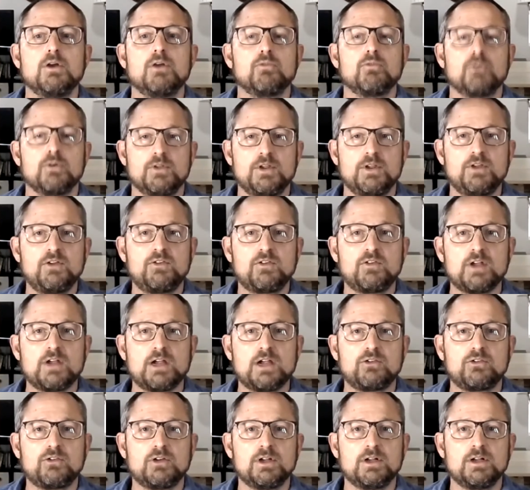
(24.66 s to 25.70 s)
For this
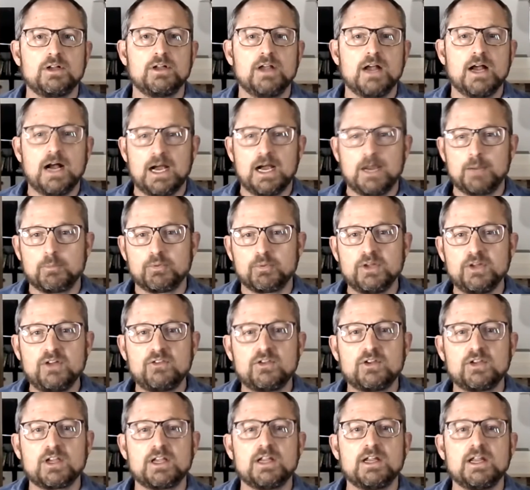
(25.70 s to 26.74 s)
session, I'm pleased
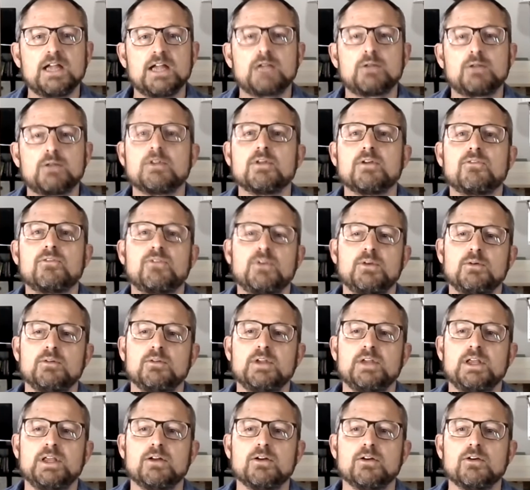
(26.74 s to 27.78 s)
to connect with a few
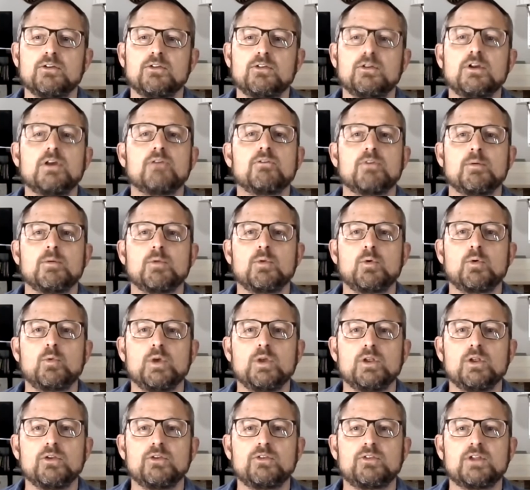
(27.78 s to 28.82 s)
leaders from the
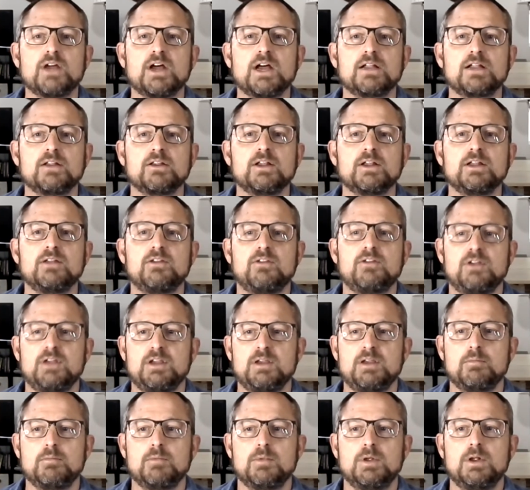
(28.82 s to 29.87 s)
Wheels Donlen
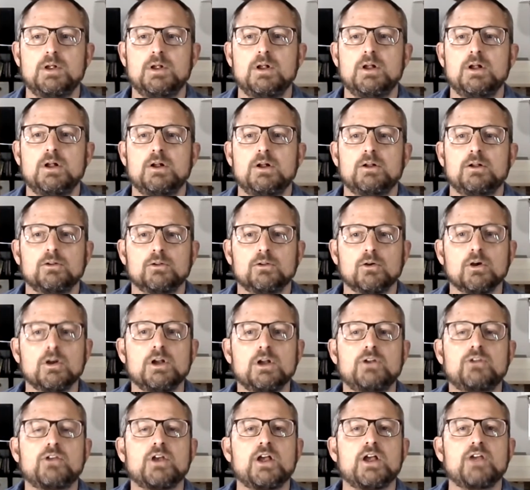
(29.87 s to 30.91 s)
team. Laura
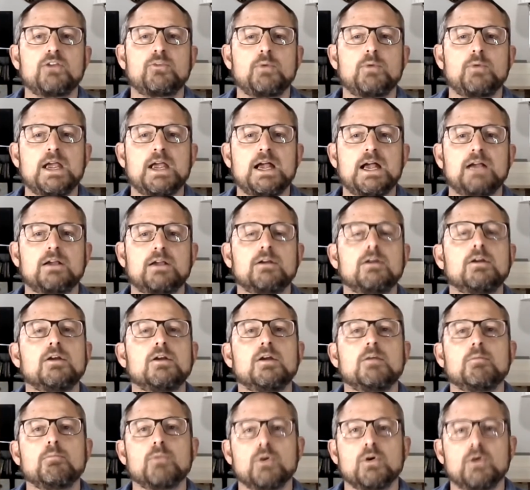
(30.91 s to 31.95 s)
Jozwiak,
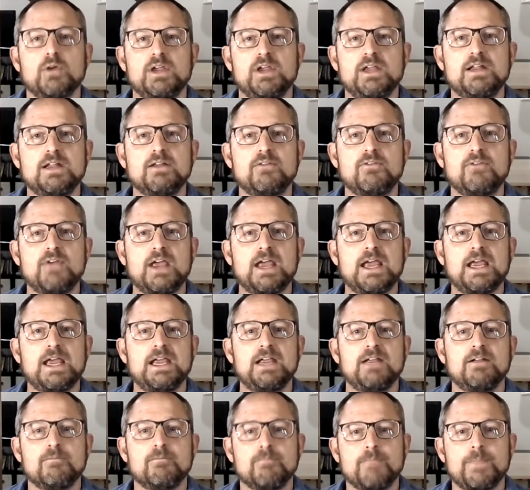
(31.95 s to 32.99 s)
Maria
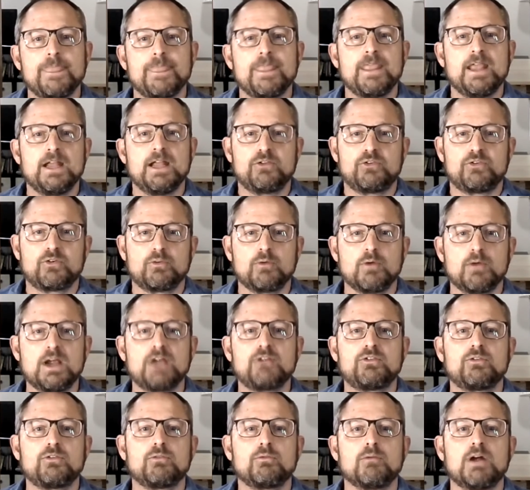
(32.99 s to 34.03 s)
Neve, and
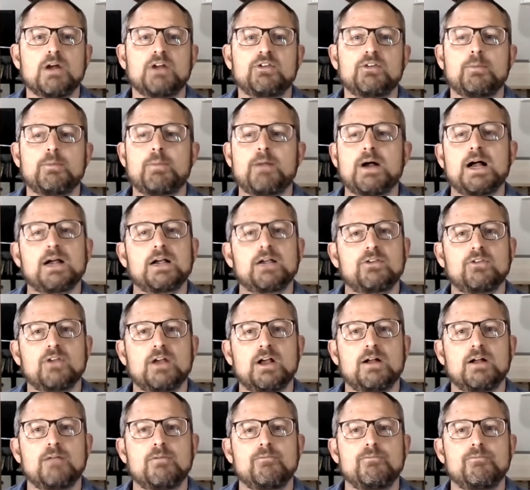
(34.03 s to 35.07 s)
Suresh Rajapakse.